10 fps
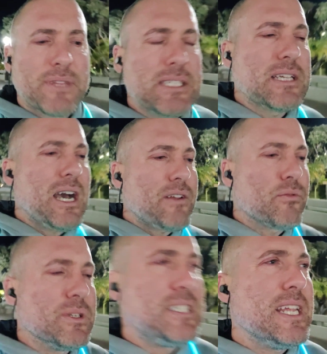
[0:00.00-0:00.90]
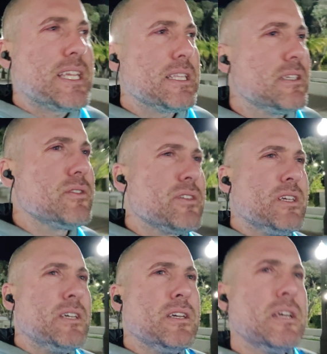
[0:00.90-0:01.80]
These kind of
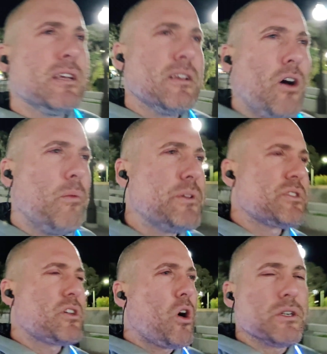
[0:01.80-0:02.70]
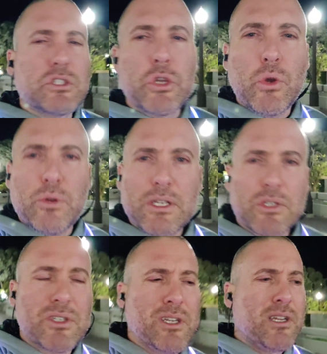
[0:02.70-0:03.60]
ridiculous, almost
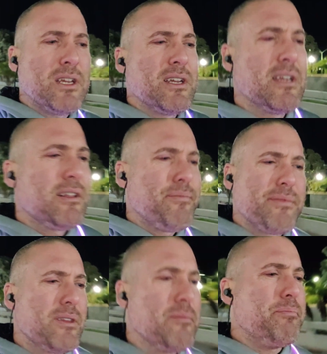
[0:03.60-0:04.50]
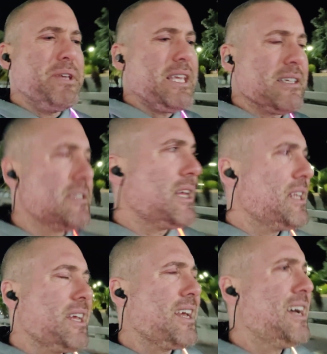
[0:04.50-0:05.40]
cartoonish beings
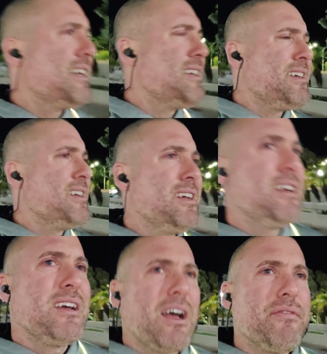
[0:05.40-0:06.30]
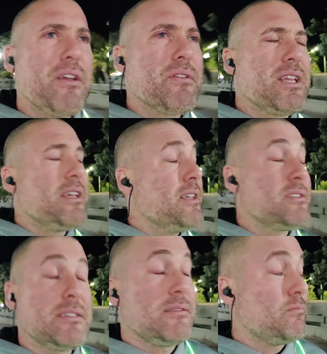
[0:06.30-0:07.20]
that I've never,
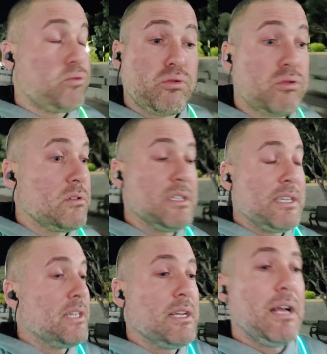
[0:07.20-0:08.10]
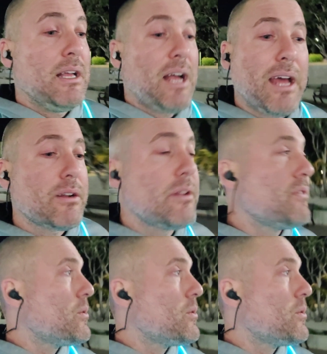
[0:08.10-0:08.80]
it's, I don't